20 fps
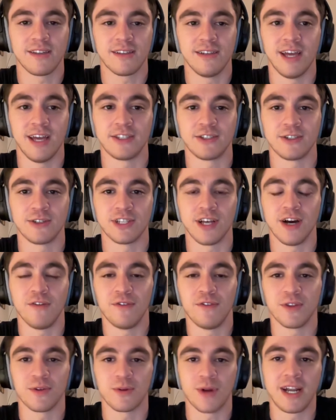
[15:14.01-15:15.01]
get
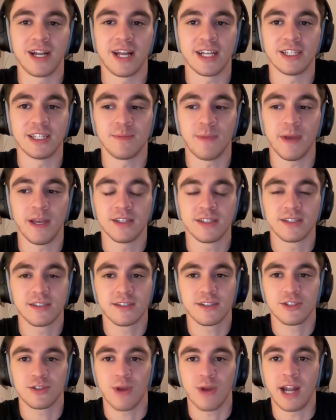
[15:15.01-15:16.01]
yourself in the right headspace
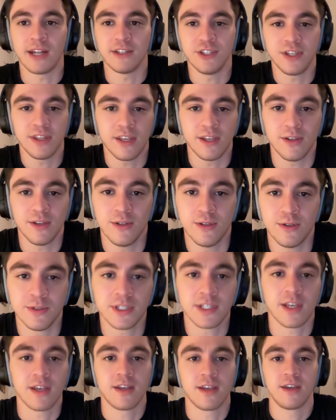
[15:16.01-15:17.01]
strategy that you
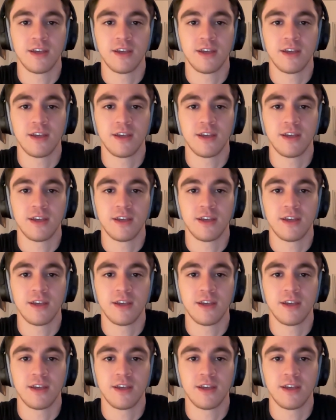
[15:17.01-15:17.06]
use?